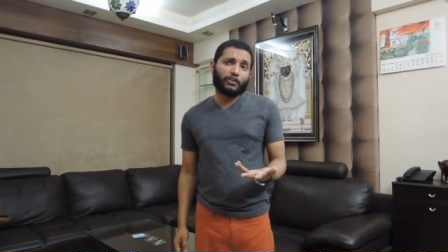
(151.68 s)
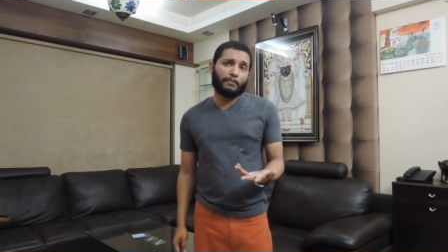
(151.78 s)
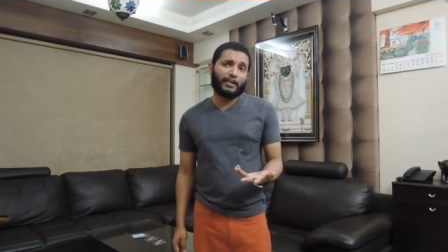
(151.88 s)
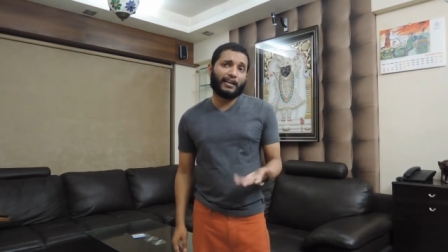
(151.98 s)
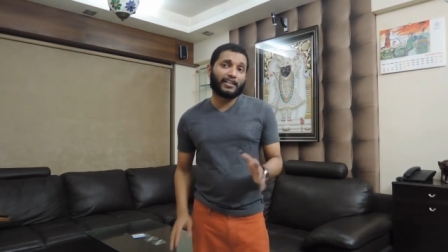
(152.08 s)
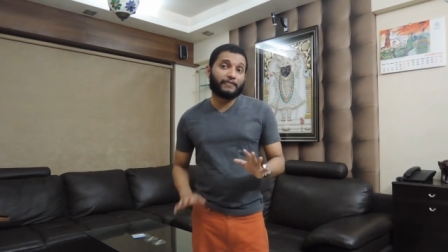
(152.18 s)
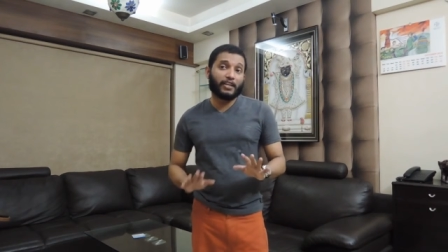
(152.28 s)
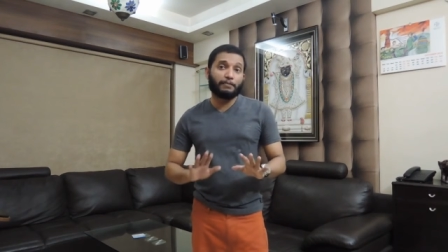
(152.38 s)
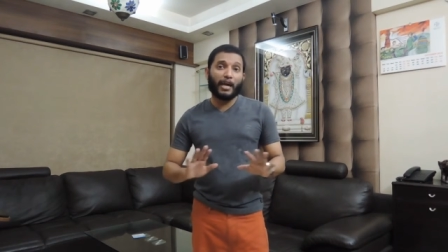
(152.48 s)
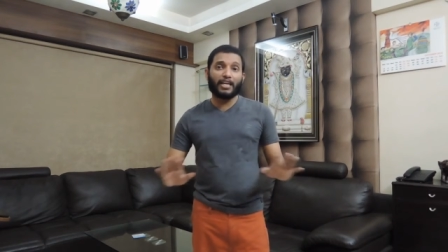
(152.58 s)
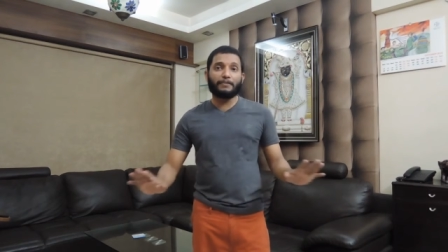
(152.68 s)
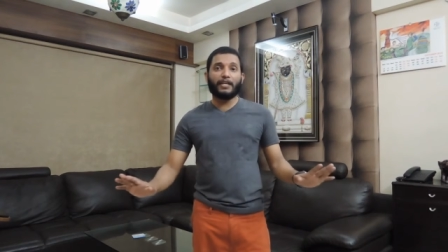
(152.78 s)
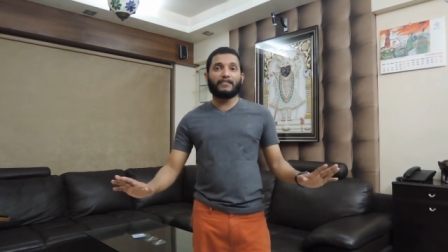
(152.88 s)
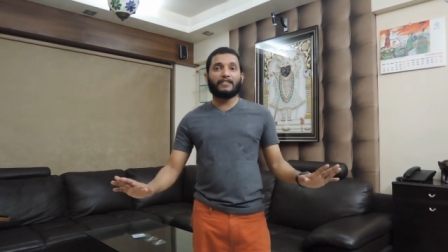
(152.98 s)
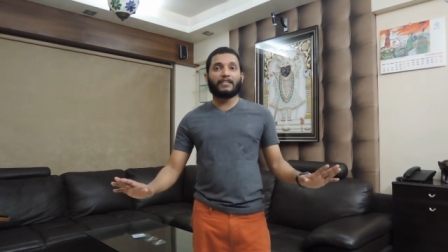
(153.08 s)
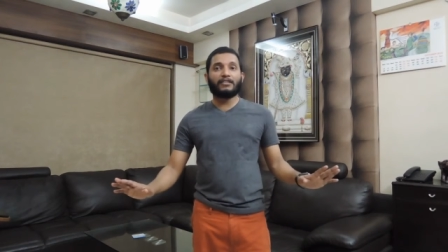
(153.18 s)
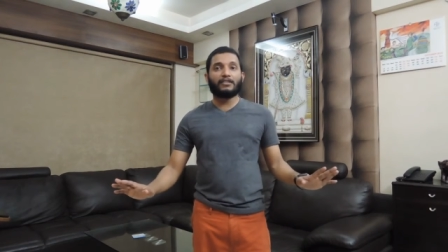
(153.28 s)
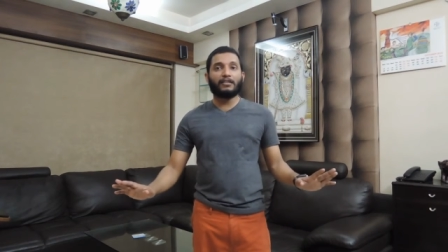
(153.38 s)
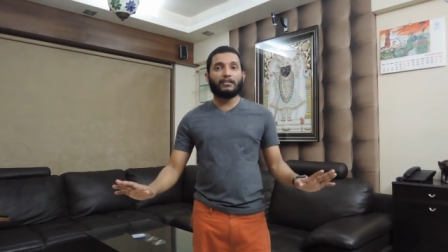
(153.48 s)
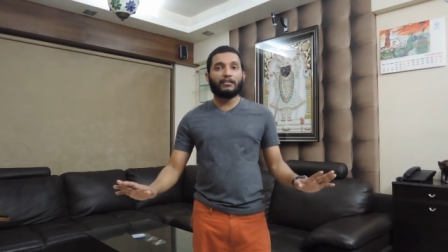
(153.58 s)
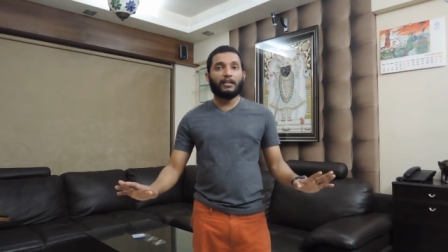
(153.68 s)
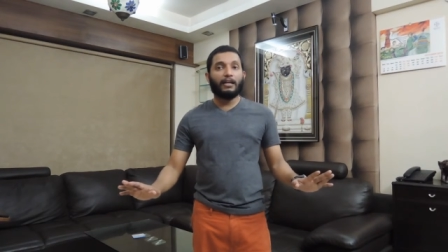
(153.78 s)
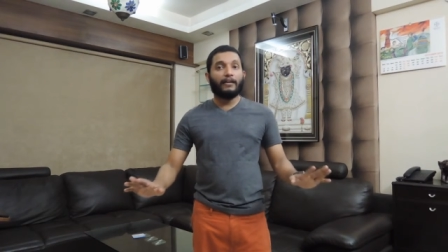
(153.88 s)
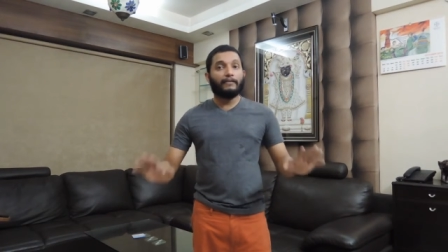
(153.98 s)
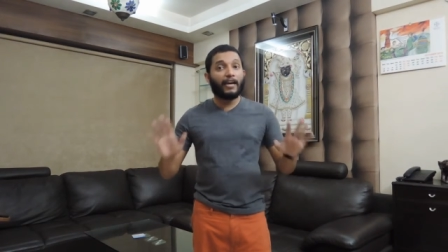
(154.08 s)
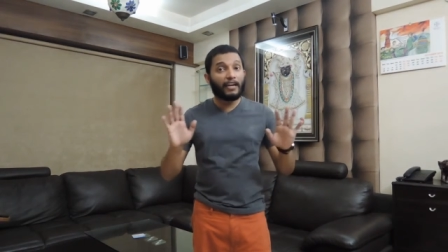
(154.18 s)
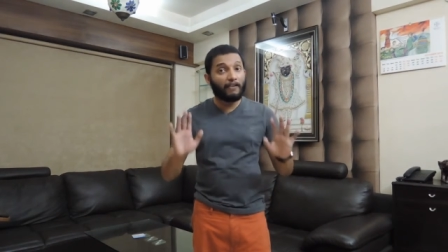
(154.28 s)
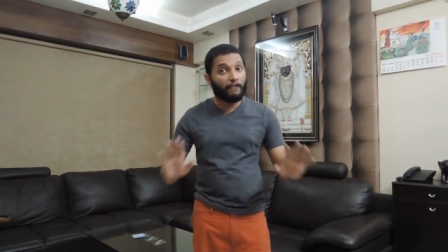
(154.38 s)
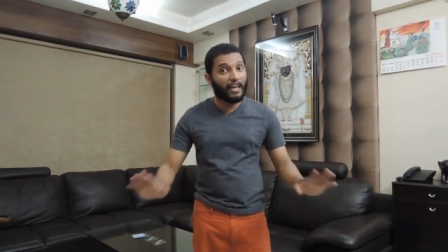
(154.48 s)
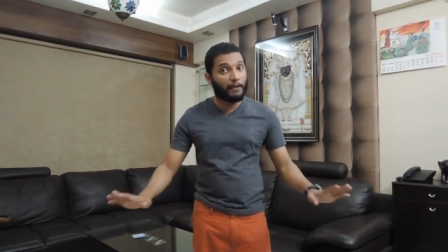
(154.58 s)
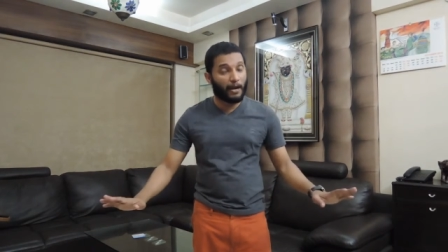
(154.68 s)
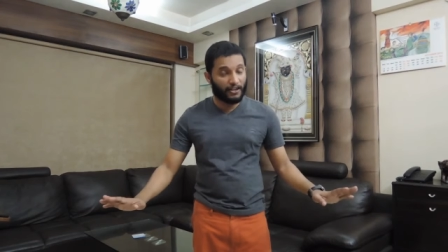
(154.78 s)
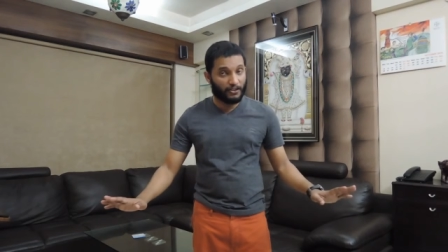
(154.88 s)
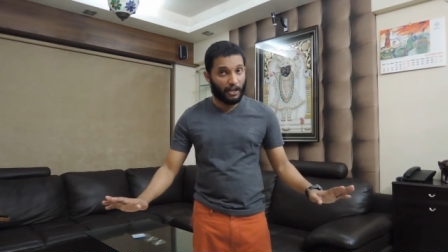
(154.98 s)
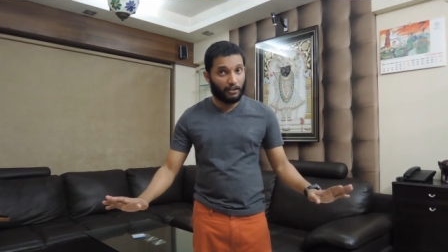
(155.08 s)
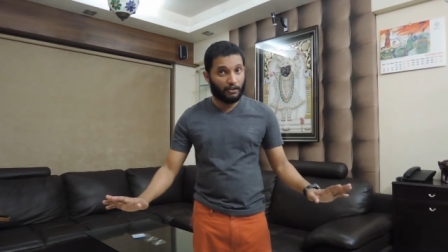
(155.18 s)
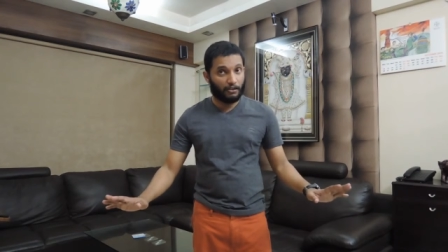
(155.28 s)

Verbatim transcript: know, but as far as my experience is concerned, they're in a very bad state.